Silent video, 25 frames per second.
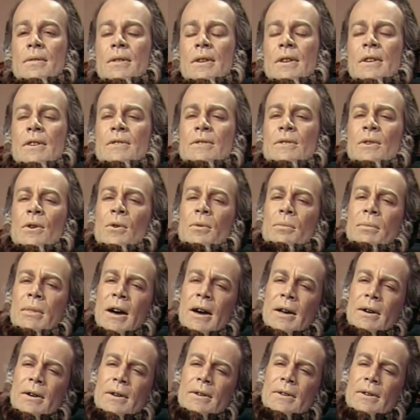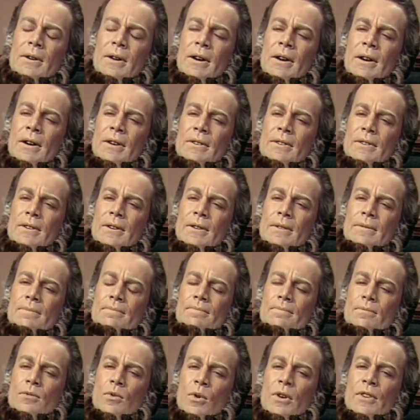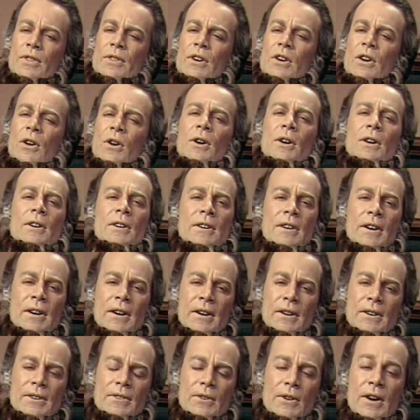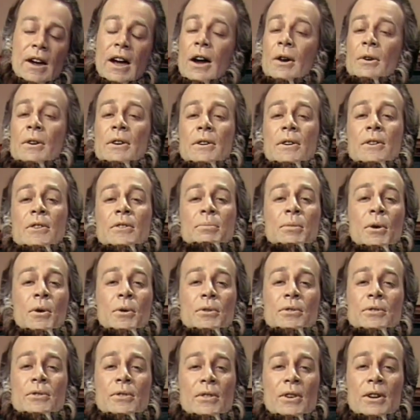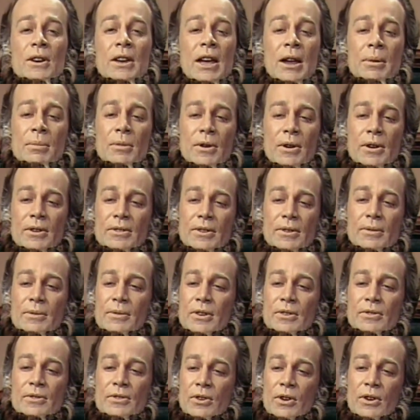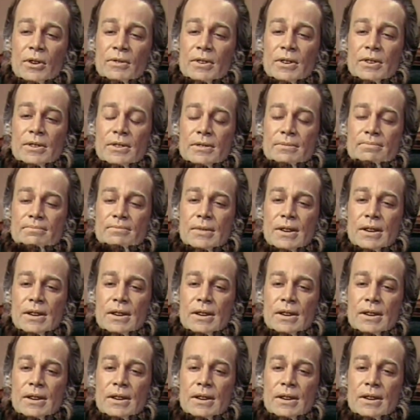It is no matter to us what the Lord does or how He disposes of the laborers of His servants,